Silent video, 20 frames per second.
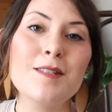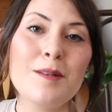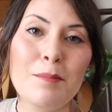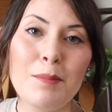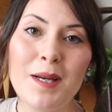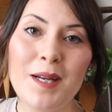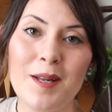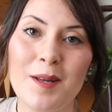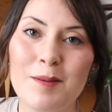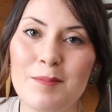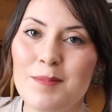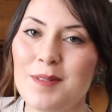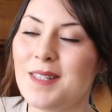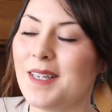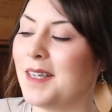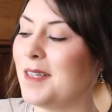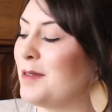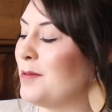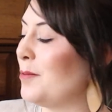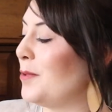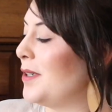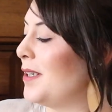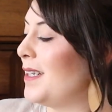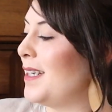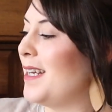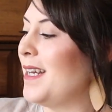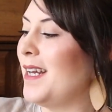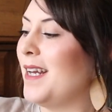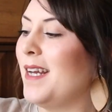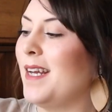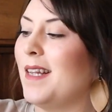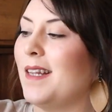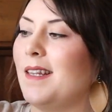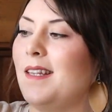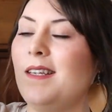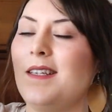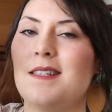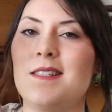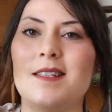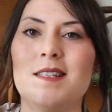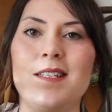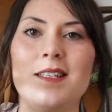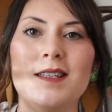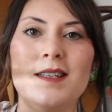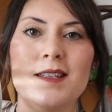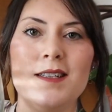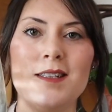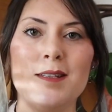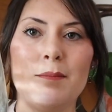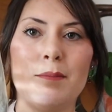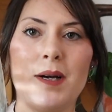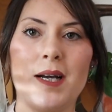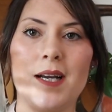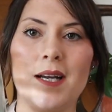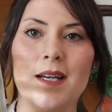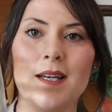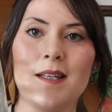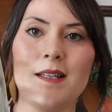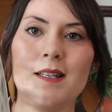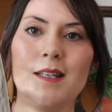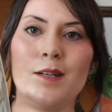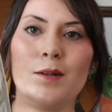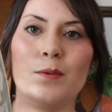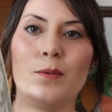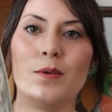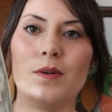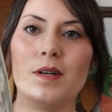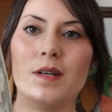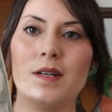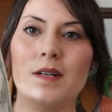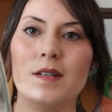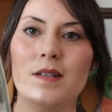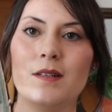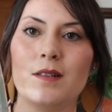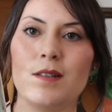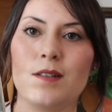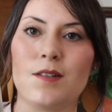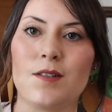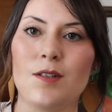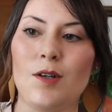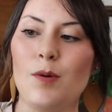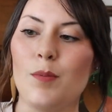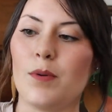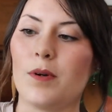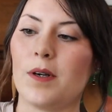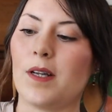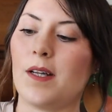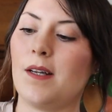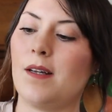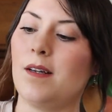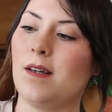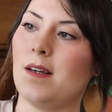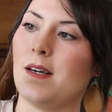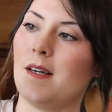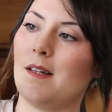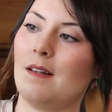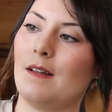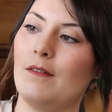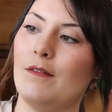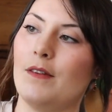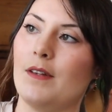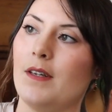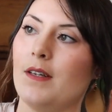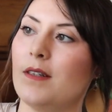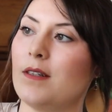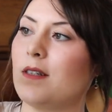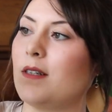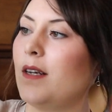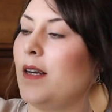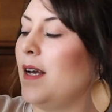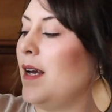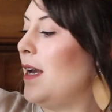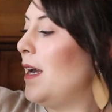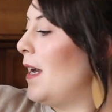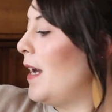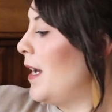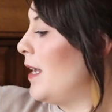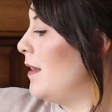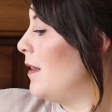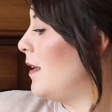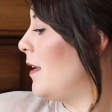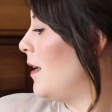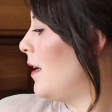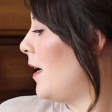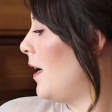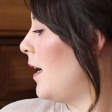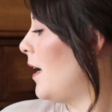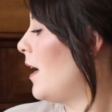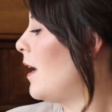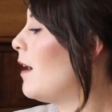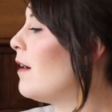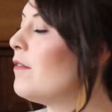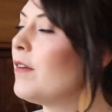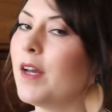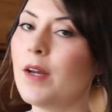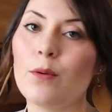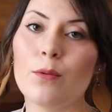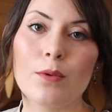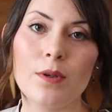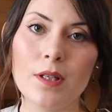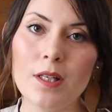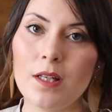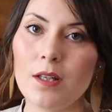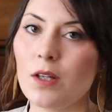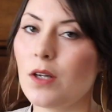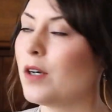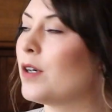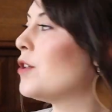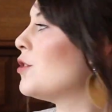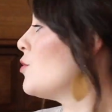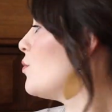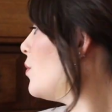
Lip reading: the medium size one. This is my little one. So pretty. I love these. And then I have a really large